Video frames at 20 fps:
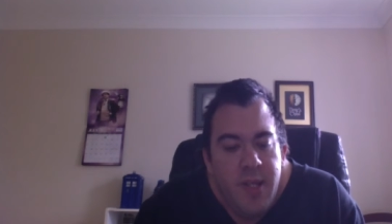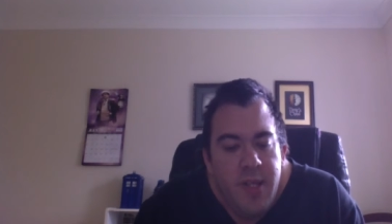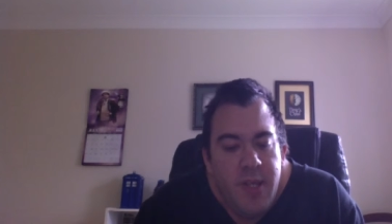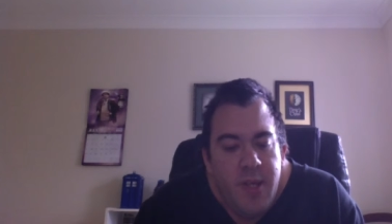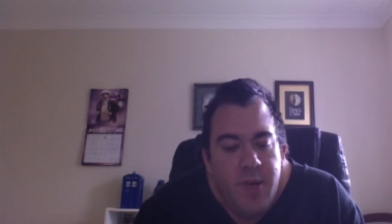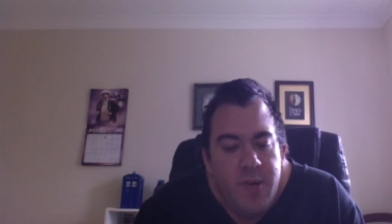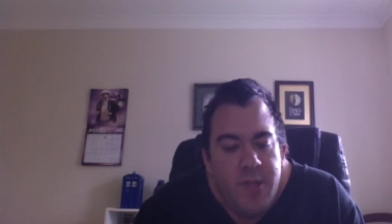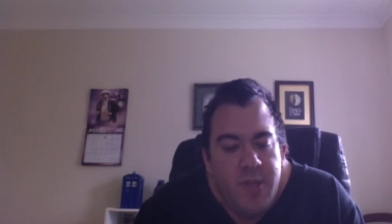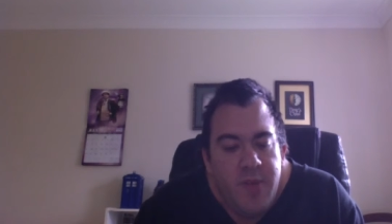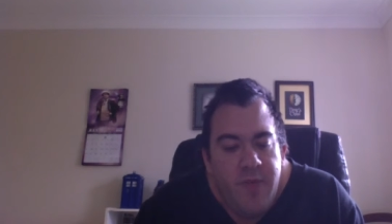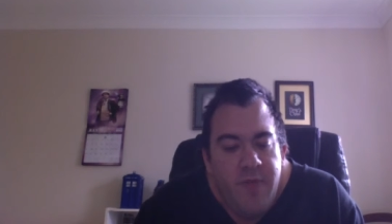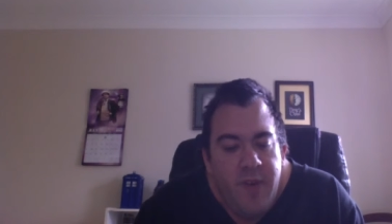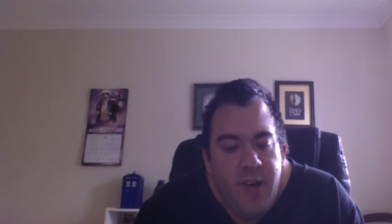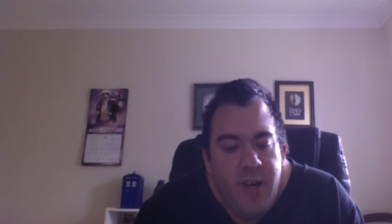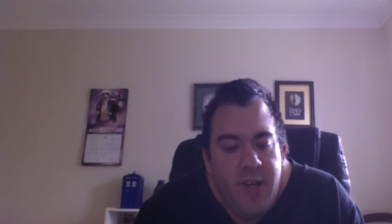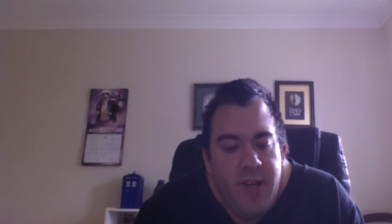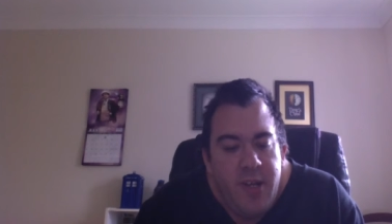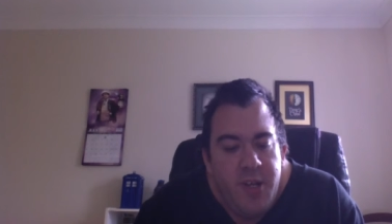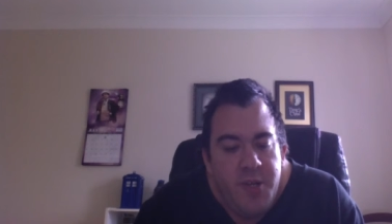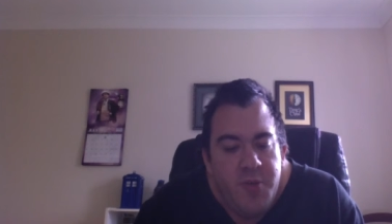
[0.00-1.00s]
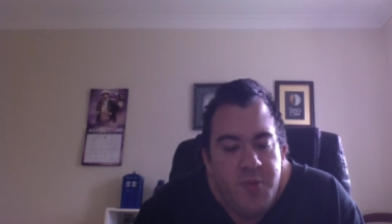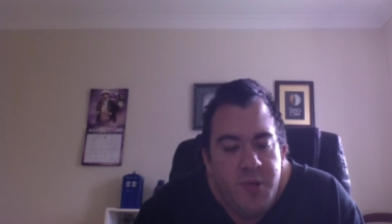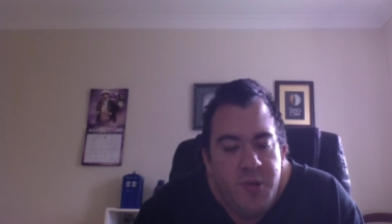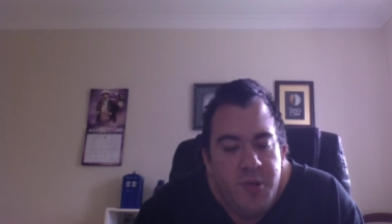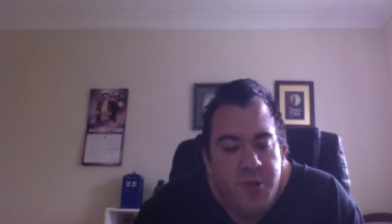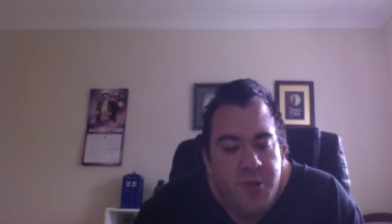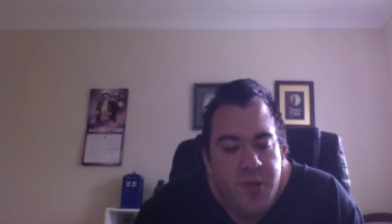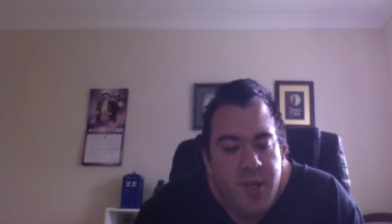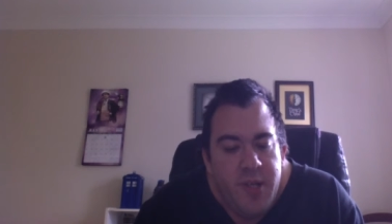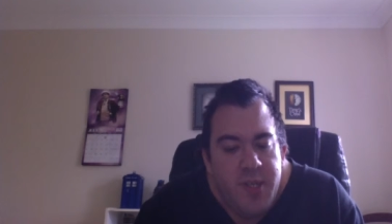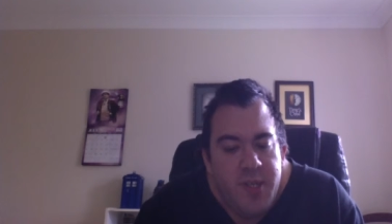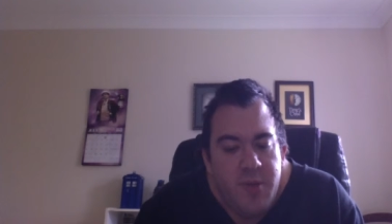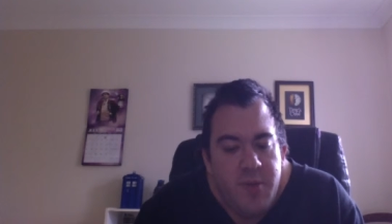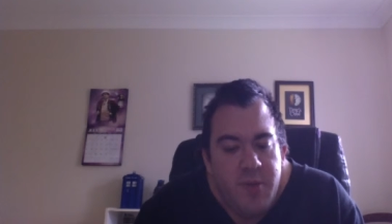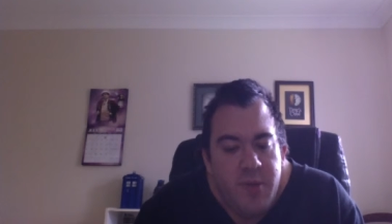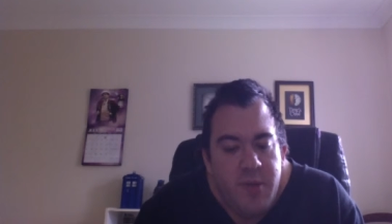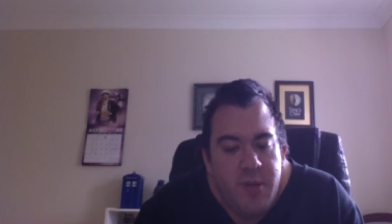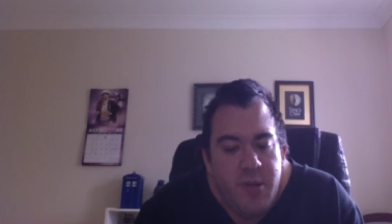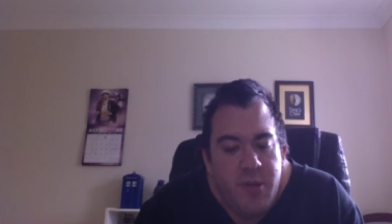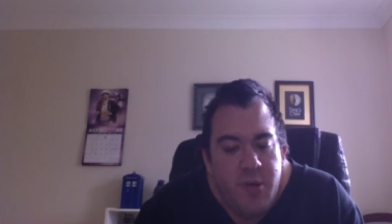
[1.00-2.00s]
There was a varnished wooden dresser
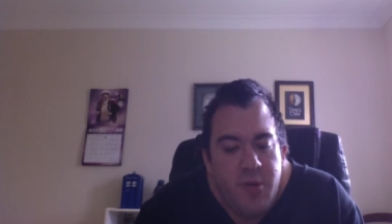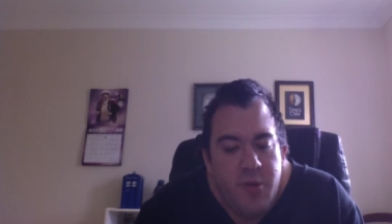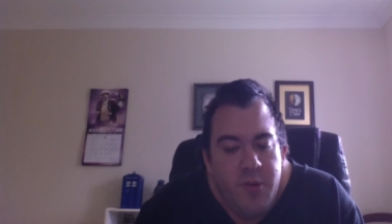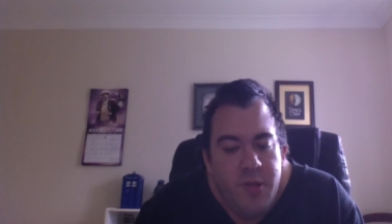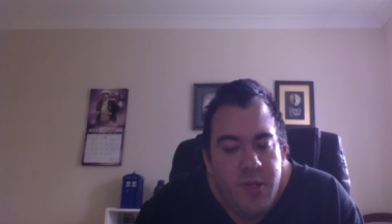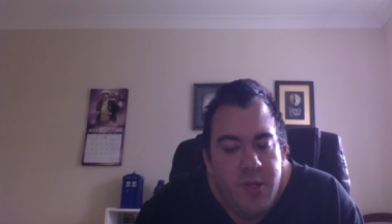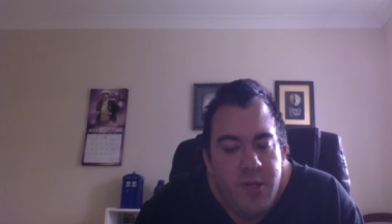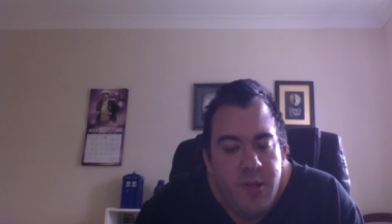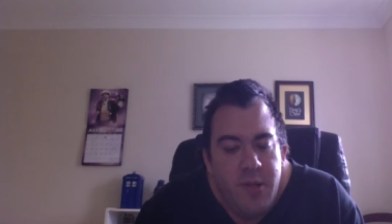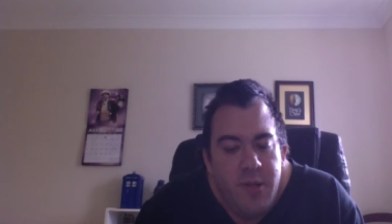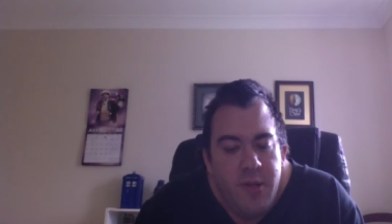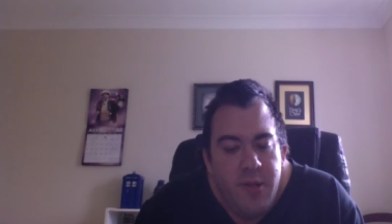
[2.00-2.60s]
in the corner